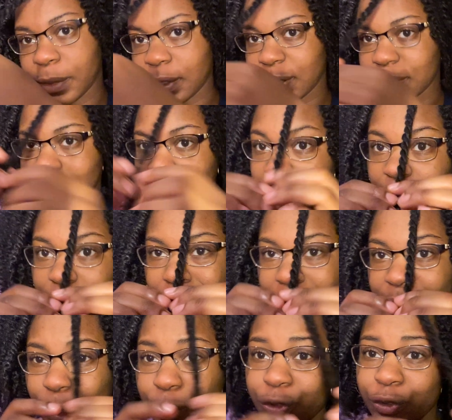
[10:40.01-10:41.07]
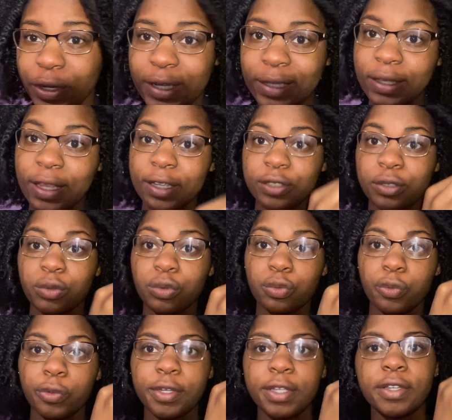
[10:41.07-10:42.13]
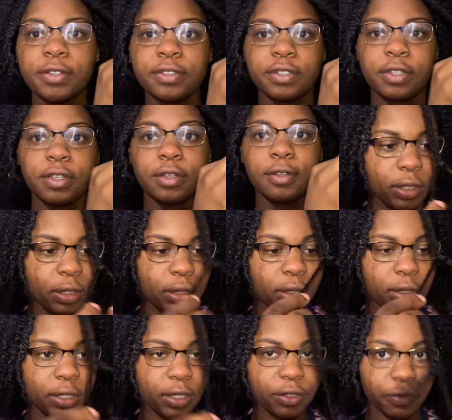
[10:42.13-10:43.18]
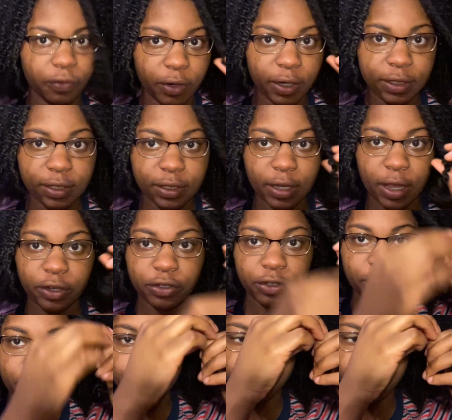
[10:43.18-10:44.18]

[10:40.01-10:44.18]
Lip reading: because I got my hair straightened like 3 years ago. This front section